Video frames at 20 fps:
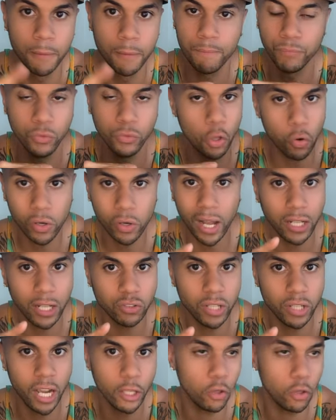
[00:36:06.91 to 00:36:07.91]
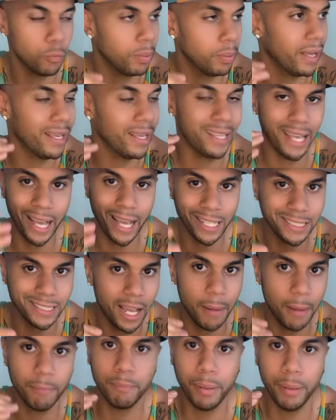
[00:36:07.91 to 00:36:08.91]
No contract, you pay Cash
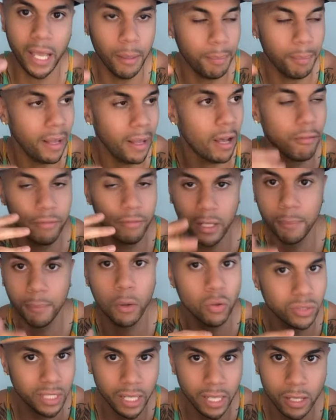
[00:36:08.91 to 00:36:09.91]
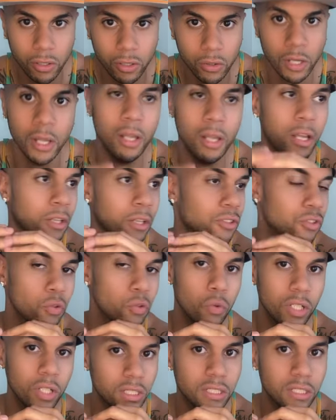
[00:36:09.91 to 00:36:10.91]
App, PayPal, Venmo, Zelle. Soon
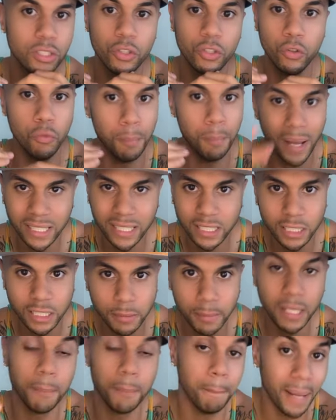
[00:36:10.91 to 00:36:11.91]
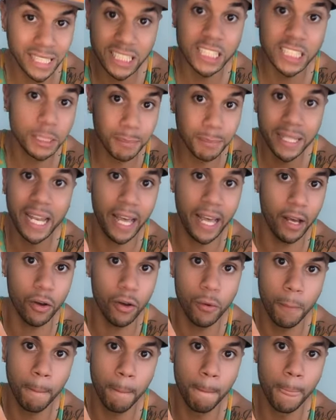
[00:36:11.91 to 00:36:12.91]
as you message me now.
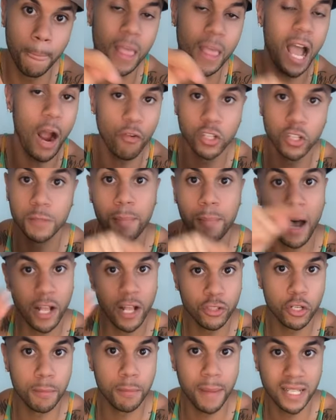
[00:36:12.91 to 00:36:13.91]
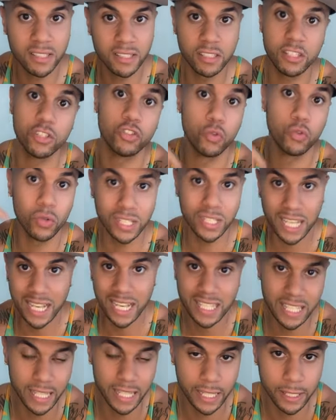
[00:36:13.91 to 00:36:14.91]
I'll respond to your message as soon as I
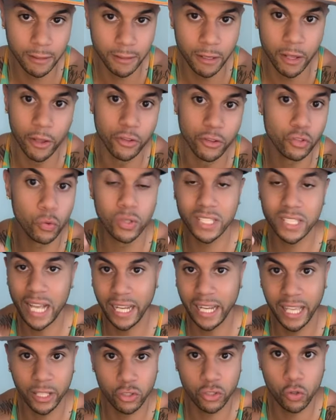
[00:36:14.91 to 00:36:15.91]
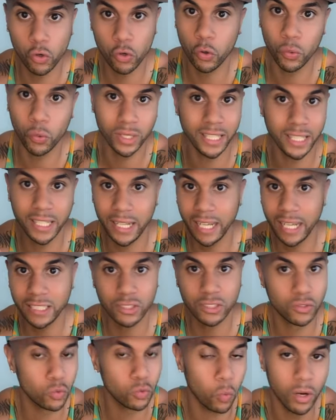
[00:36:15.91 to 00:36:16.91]
see it, as soon as I get to it within the next
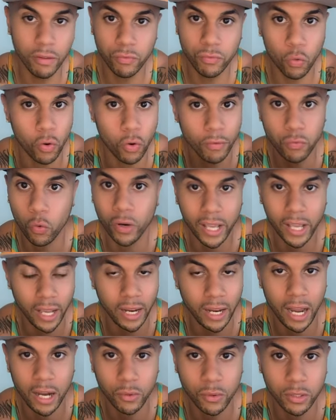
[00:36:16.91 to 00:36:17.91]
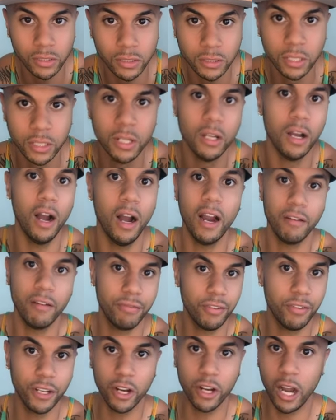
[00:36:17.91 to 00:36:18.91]
24, 48 hours. All right,
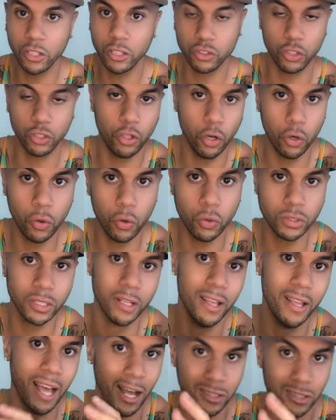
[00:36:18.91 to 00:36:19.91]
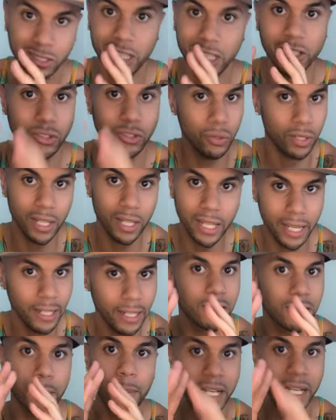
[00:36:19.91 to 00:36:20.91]
figure out your goals. I'll send you the link
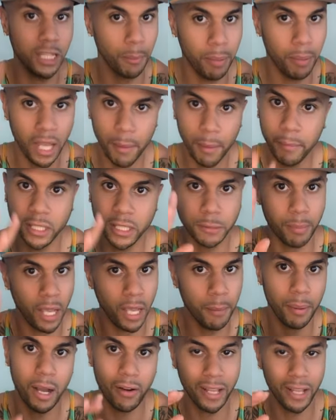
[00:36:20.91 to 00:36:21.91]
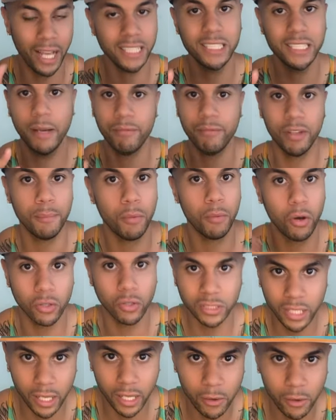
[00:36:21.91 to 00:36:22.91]
to make the payments, PayPal, Cash App, Venmo,
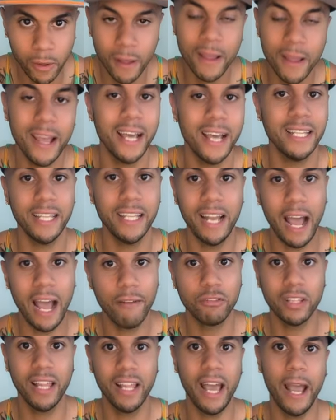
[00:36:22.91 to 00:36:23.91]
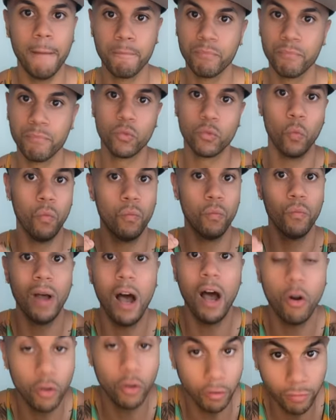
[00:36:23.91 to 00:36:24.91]
Zelle. And then after that, I'll
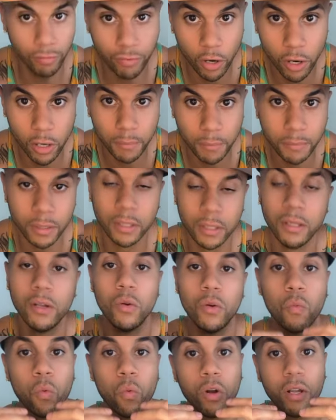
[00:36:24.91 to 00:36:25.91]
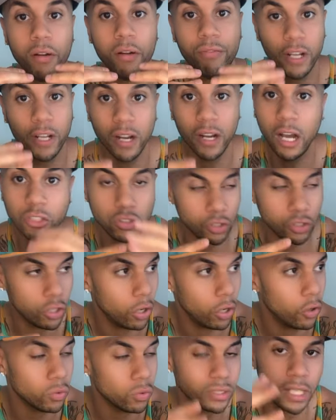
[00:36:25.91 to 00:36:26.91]
confirm. We're gonna figure out your
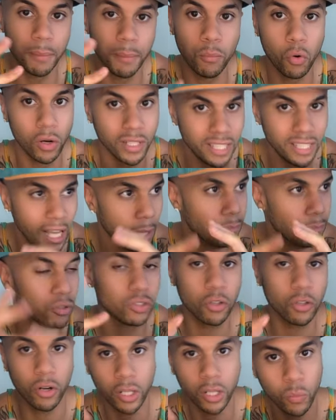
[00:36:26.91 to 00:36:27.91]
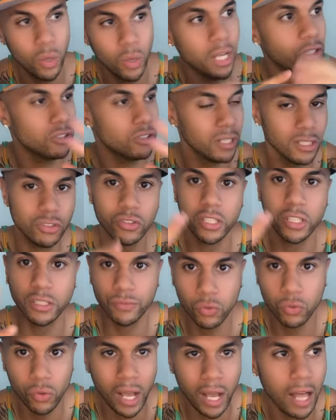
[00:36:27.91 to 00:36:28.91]
goals, get more in depth, your starting weight, your injuries,
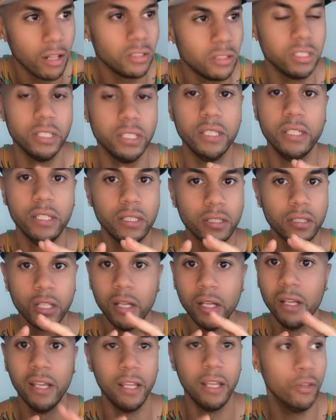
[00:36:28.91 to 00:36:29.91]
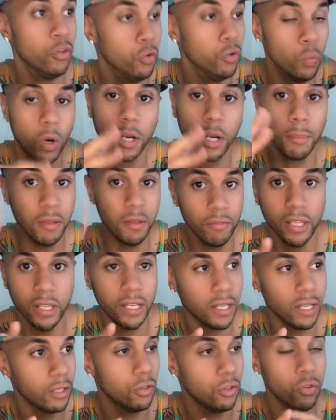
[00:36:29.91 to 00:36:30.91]
food allergies. Do you want to be
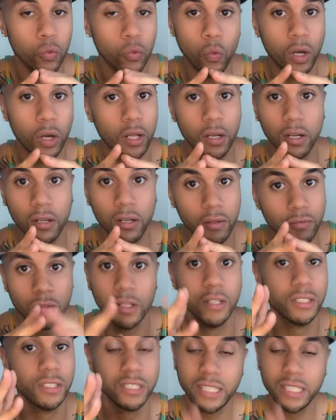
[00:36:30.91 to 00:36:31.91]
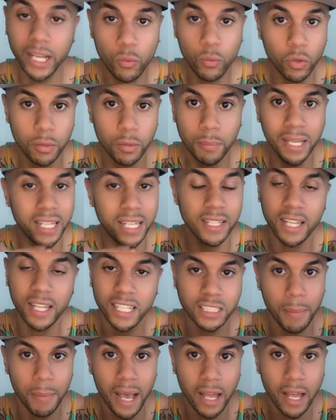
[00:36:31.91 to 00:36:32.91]
vegan? Do you want to stick with meat? It doesn't
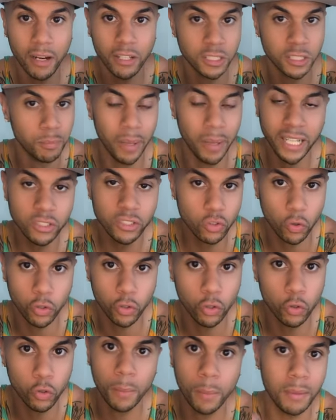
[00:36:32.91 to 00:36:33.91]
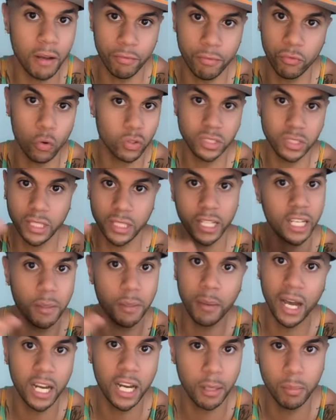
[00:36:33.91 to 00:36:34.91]
matter. It's based on you. I'm not forcing
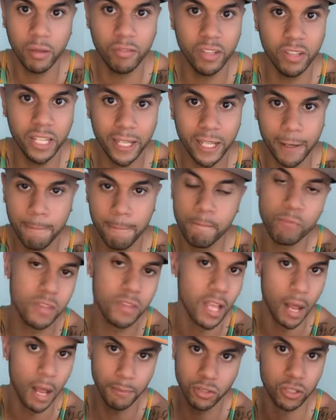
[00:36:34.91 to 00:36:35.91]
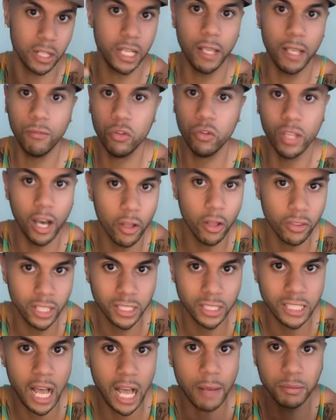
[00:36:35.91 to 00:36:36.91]
anybody to be vegan. I'm just going to give you the healthiest
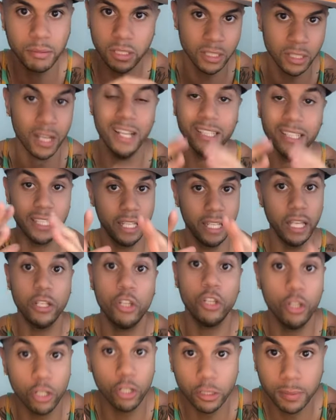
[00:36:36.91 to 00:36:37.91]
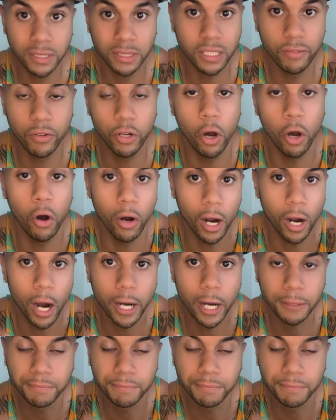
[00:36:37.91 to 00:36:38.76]
options to get to your specific goal, all right?